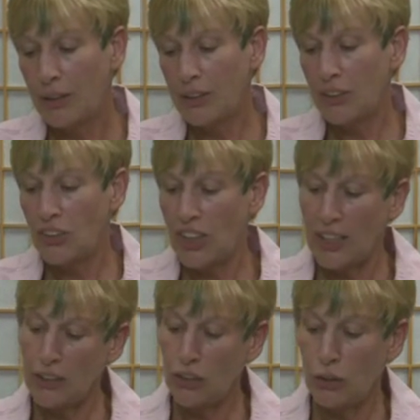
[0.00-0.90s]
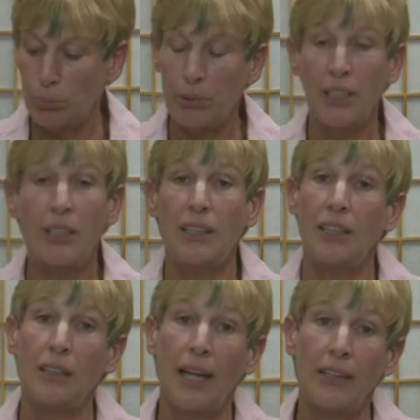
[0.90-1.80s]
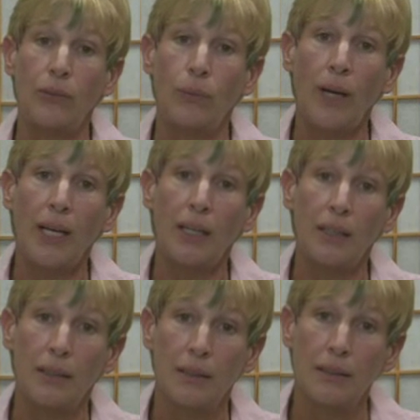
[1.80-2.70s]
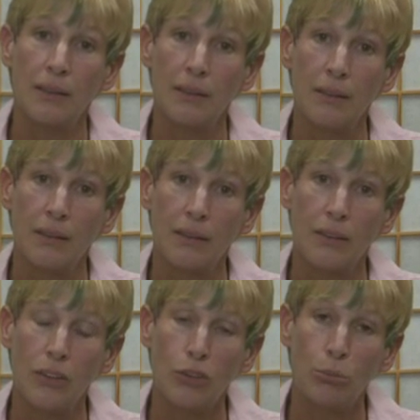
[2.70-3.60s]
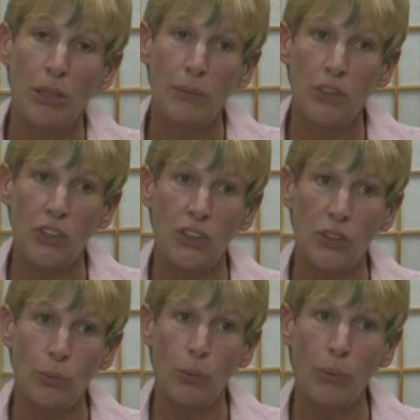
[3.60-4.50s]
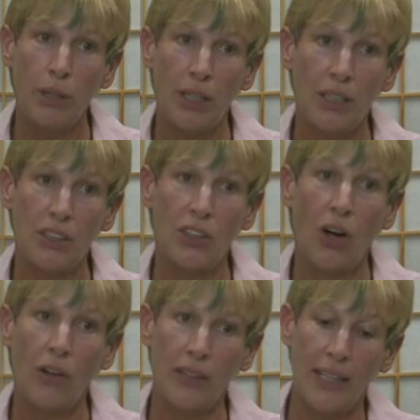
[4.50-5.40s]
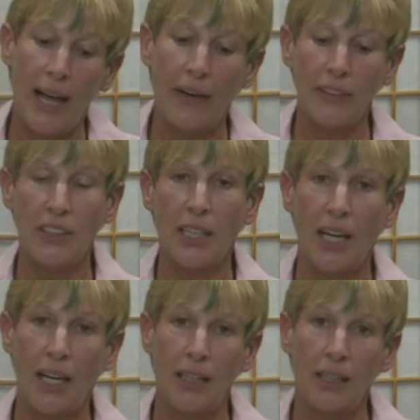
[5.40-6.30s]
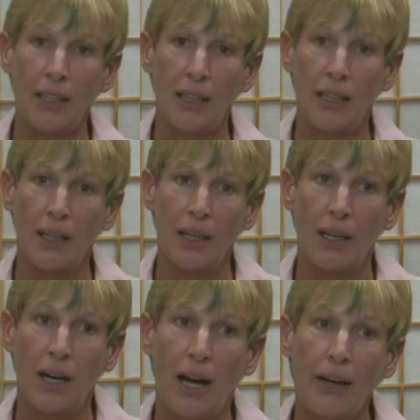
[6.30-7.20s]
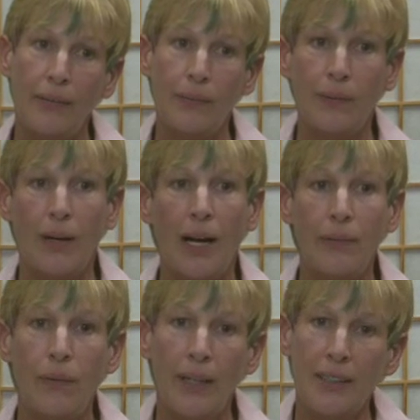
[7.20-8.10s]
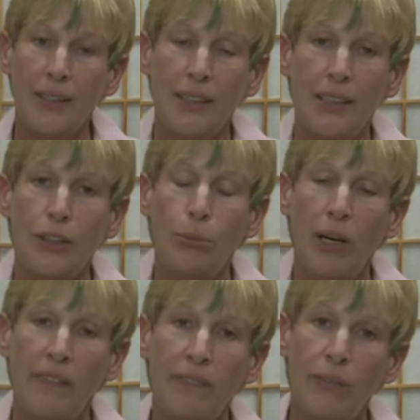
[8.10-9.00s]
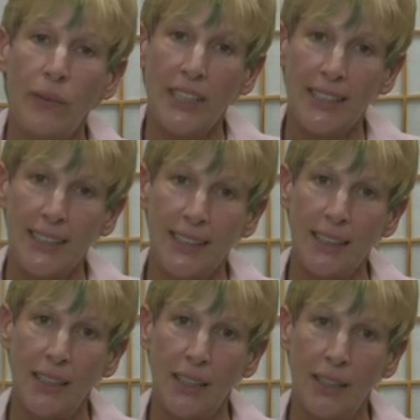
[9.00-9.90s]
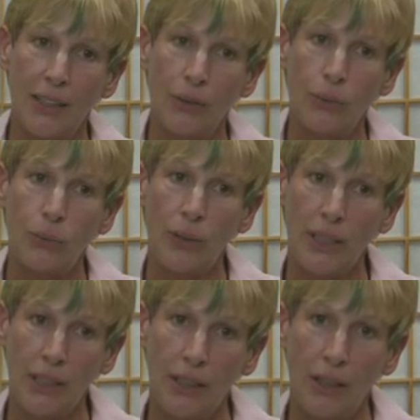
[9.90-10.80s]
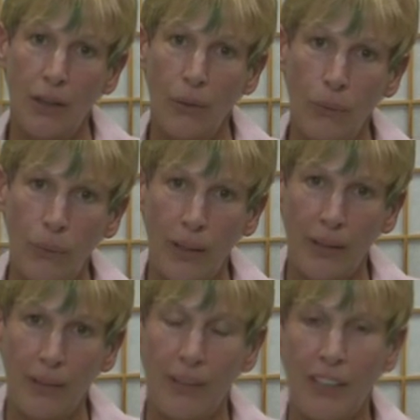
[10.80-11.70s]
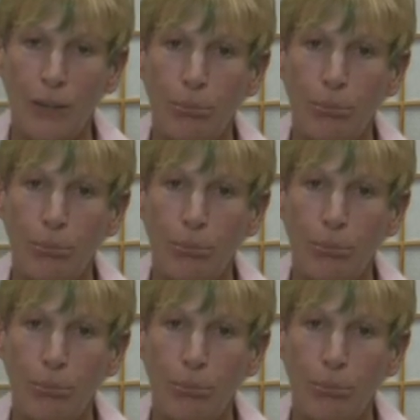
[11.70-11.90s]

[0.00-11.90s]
Little Jade could be the enlightened way. Maybe this woman is calling out saying, I, I want to hear my voice ring with this